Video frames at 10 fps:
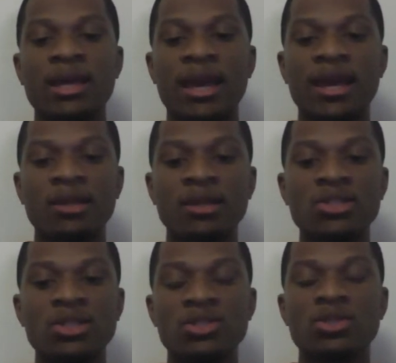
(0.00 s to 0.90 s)
and
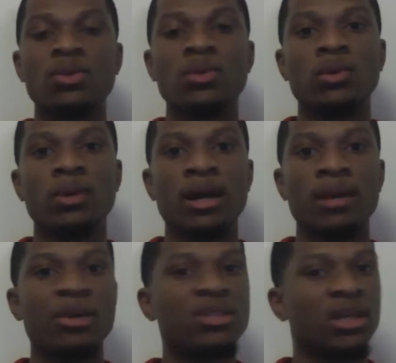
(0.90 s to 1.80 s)
listen to uh,
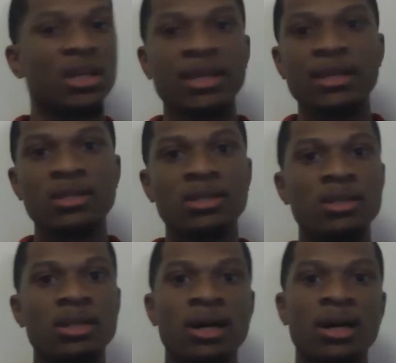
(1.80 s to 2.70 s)
President Clinton,
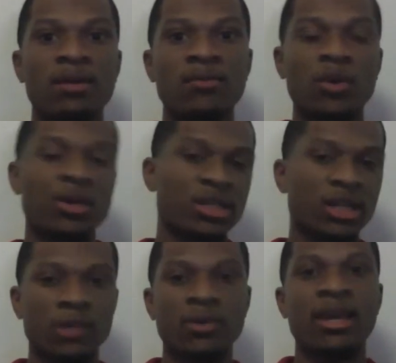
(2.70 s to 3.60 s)
uh, of course,
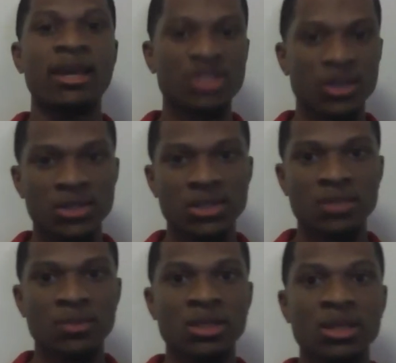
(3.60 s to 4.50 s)
Hillary and Chelsea
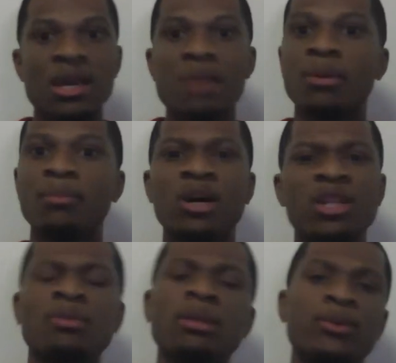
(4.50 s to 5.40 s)
speak, but
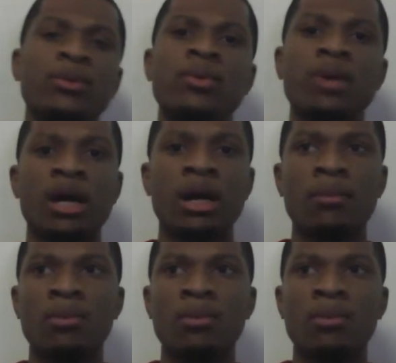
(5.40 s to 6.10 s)
other people um,